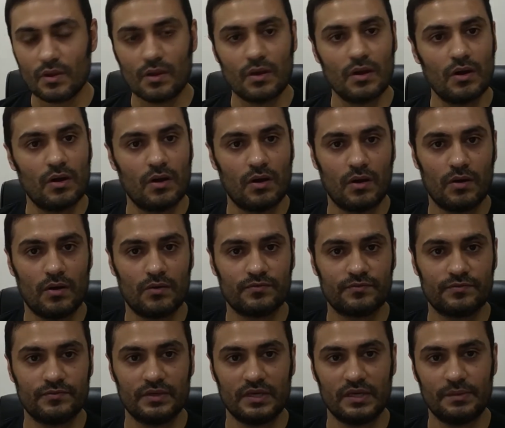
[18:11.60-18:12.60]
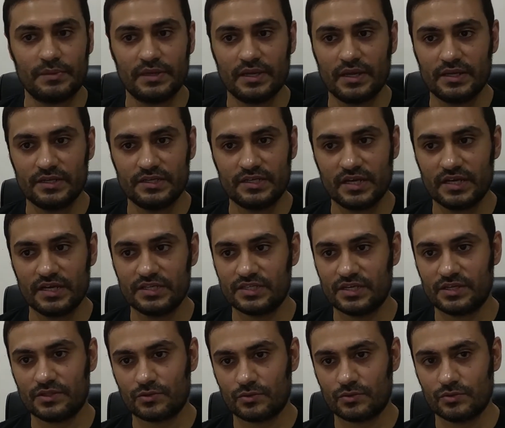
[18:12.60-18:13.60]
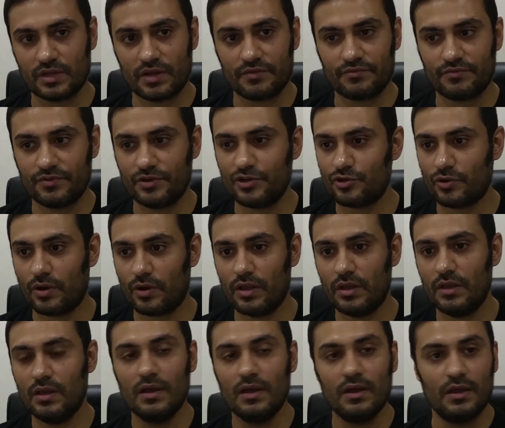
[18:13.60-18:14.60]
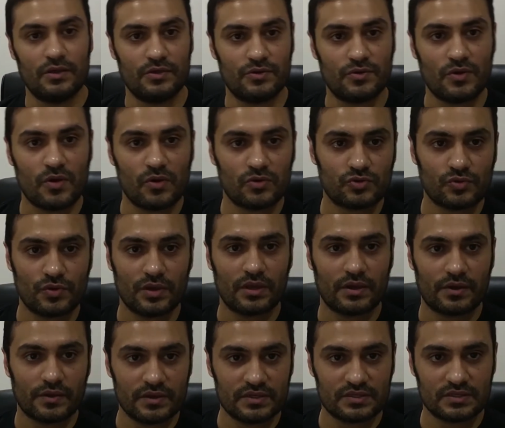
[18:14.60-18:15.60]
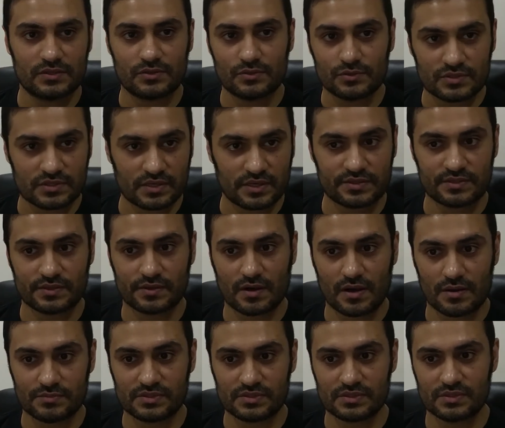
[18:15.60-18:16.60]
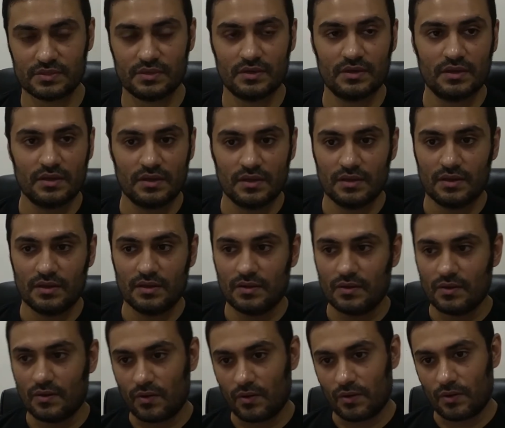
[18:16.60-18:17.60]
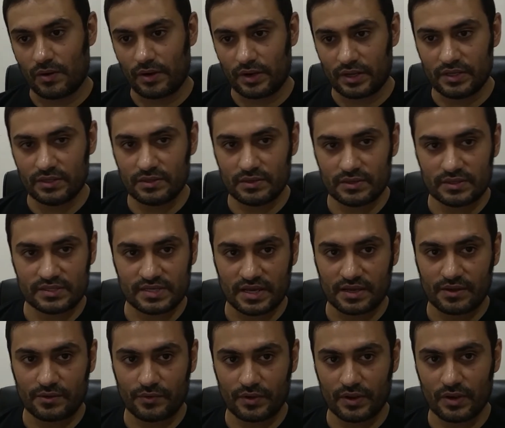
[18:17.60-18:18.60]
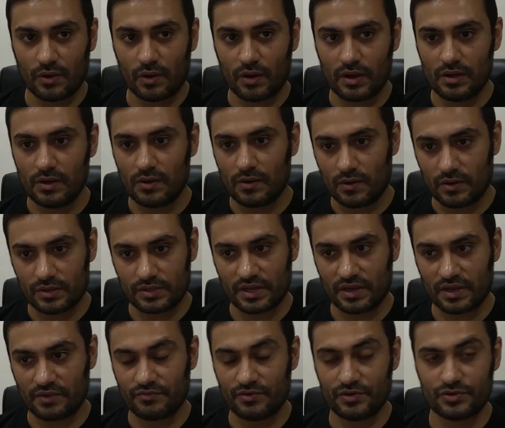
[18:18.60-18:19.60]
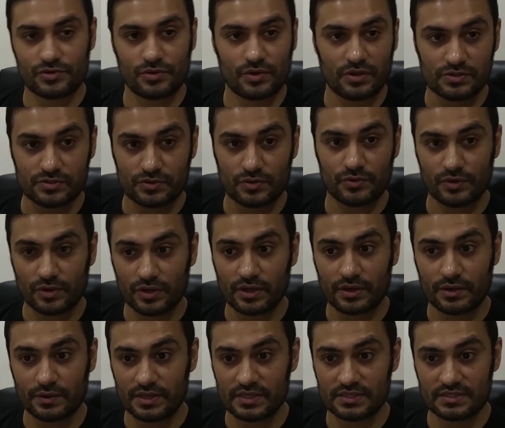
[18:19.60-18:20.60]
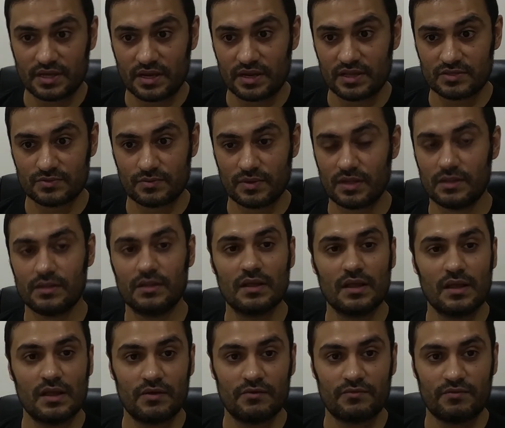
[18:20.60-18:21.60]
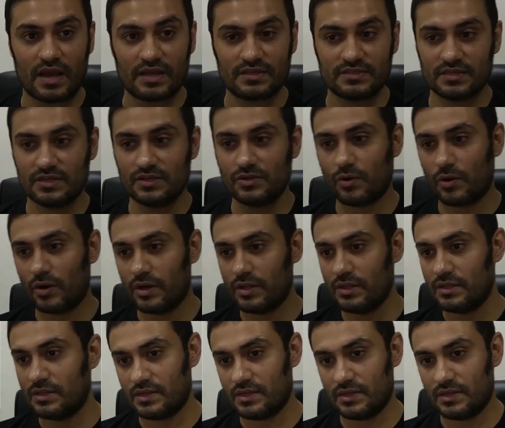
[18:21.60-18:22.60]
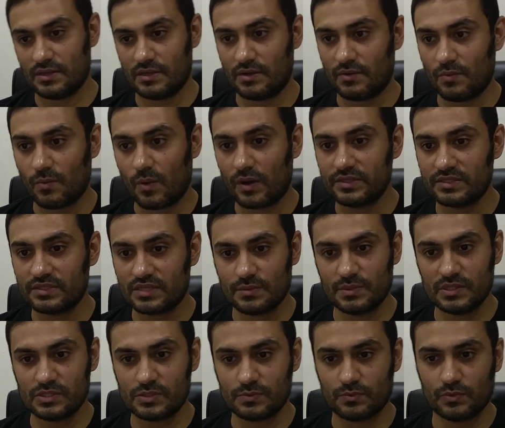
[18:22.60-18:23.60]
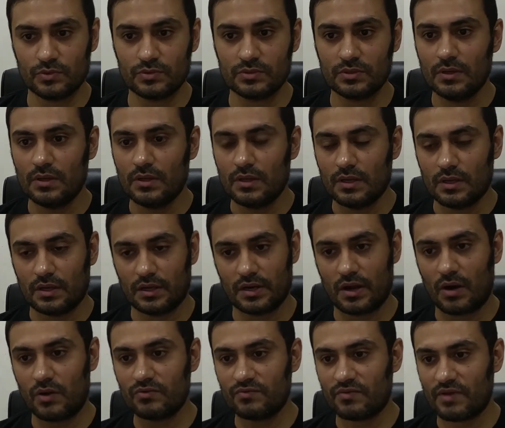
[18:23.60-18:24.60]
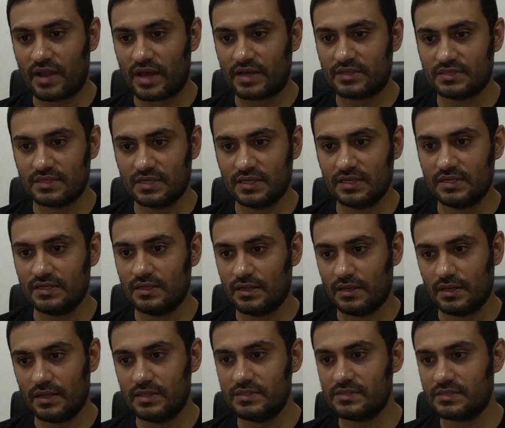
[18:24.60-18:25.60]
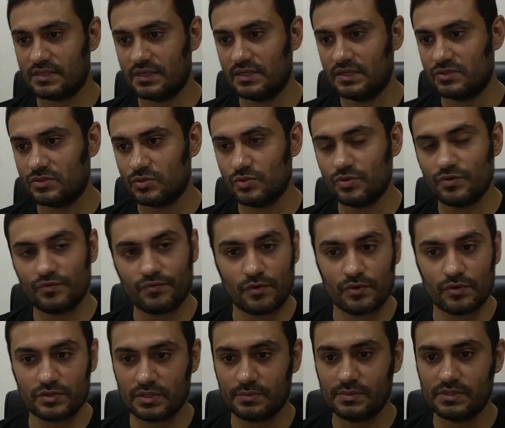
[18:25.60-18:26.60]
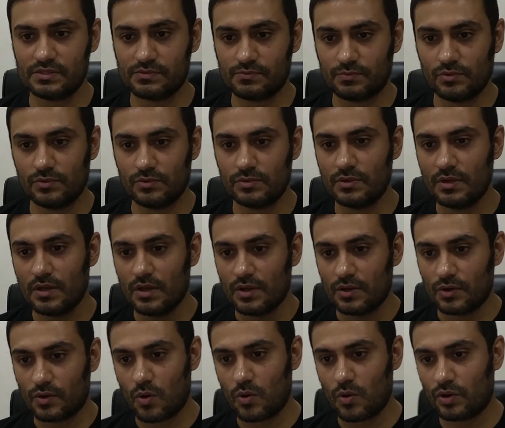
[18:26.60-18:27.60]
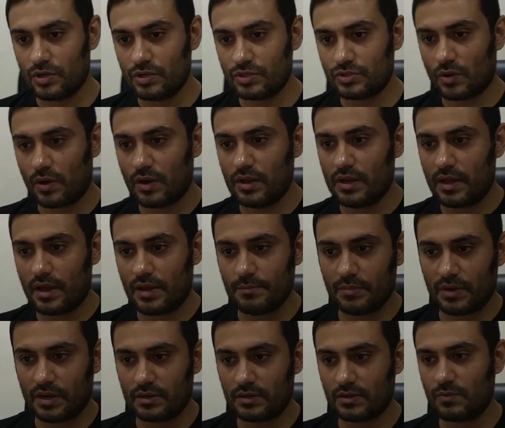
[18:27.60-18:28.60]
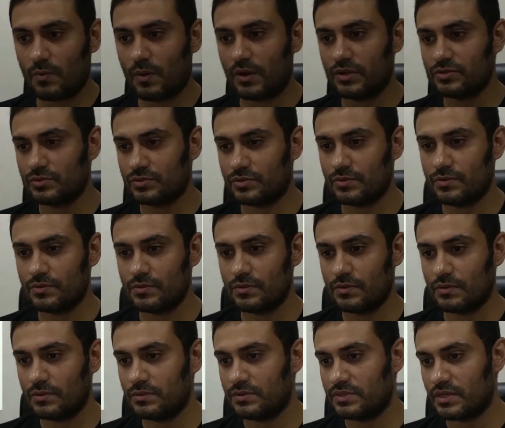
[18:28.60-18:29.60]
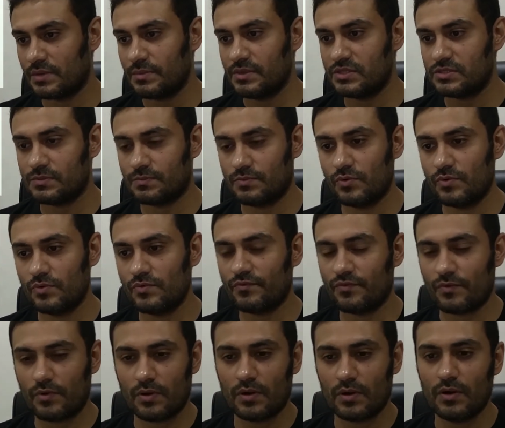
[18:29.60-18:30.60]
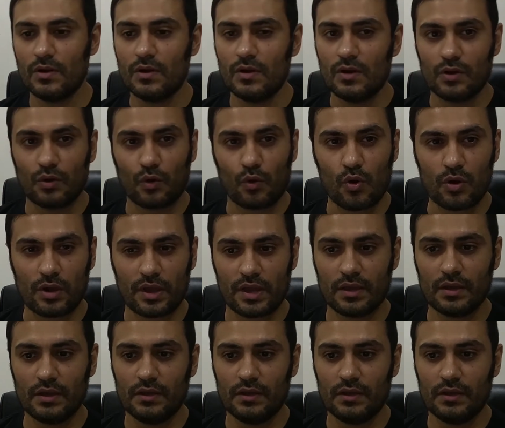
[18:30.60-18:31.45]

of EPA and DHA through that fish oil, you have to increase it to 6 grams, or either take krill oil or take fish oil. So you have to increase that as well. Flaxseed oil 1 tablespoon, ground flaxseed, linseed 2 to 4 tablespoon, coconut oil and butter 1 to 2 tablespoon for cooking,